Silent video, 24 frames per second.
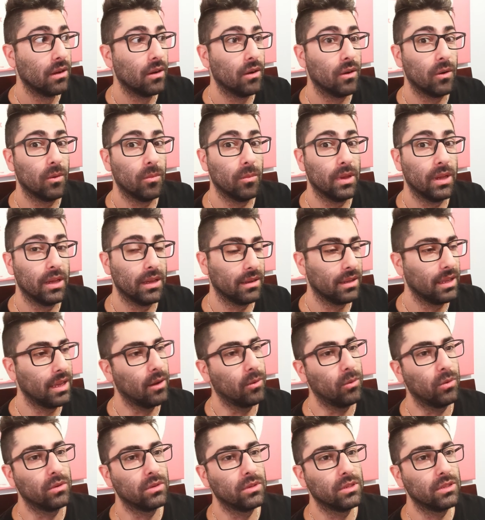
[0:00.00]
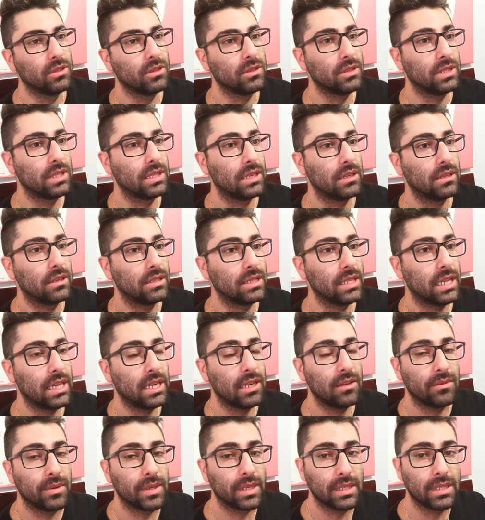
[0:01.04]
Oh man, yeah. Well, there's
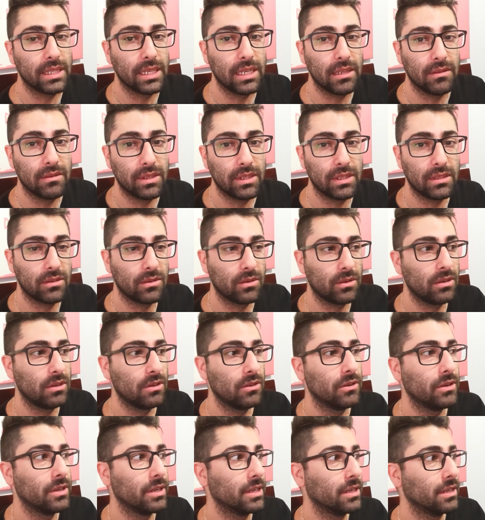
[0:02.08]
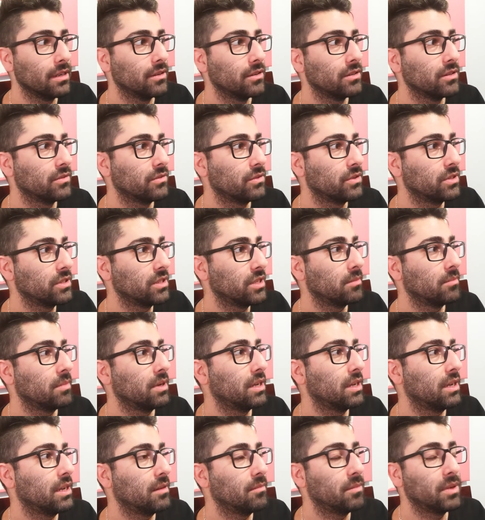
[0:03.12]
8 of us. 8 of us ordering. It was the first time
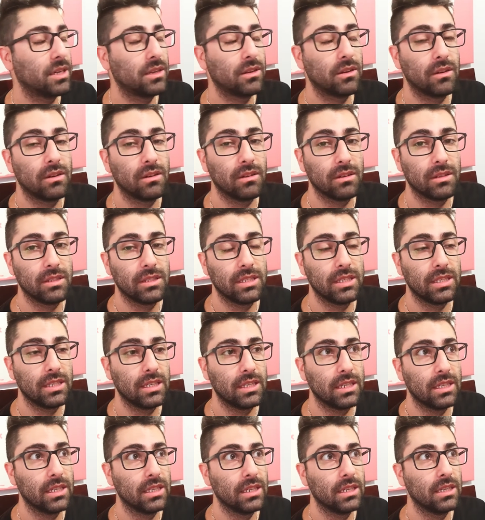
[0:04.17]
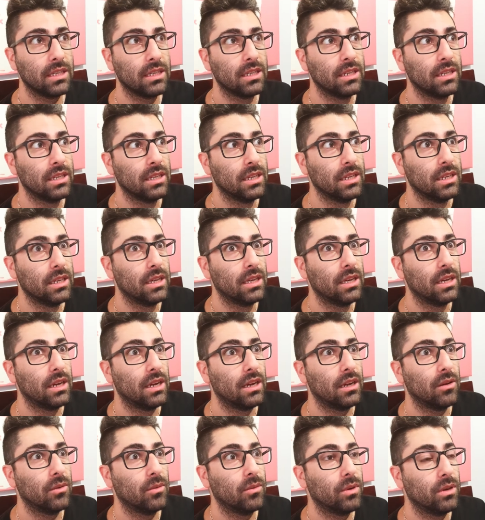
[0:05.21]
I ate McDonald's in,
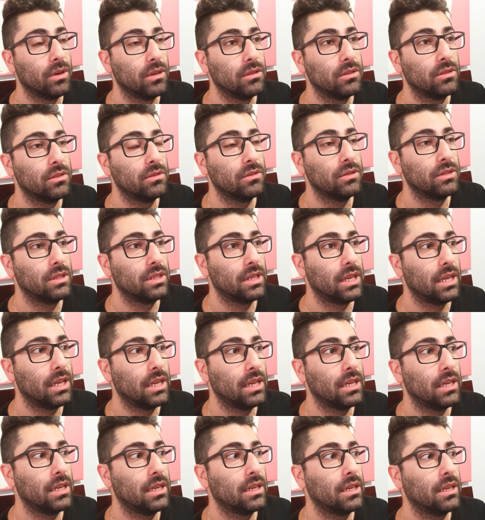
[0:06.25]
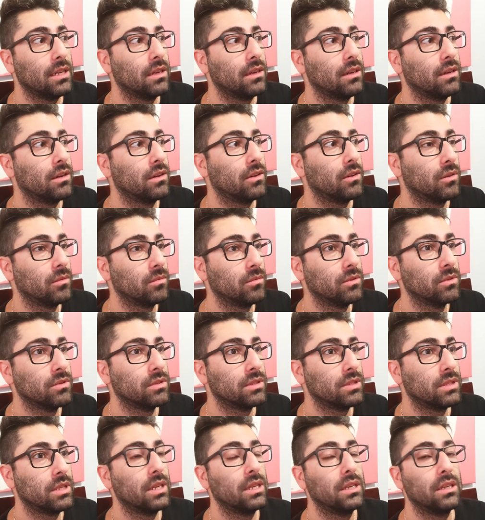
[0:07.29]
I want to say,
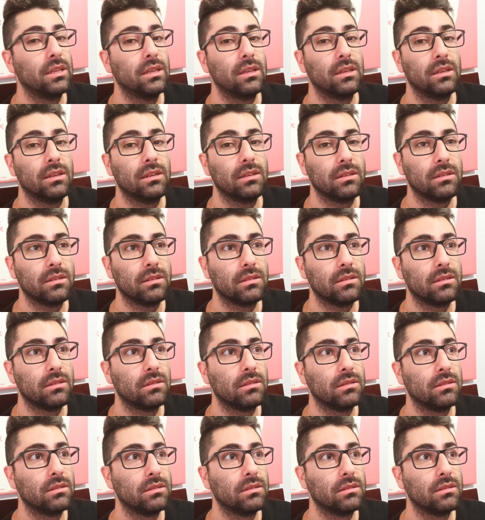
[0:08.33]
almost 10 years.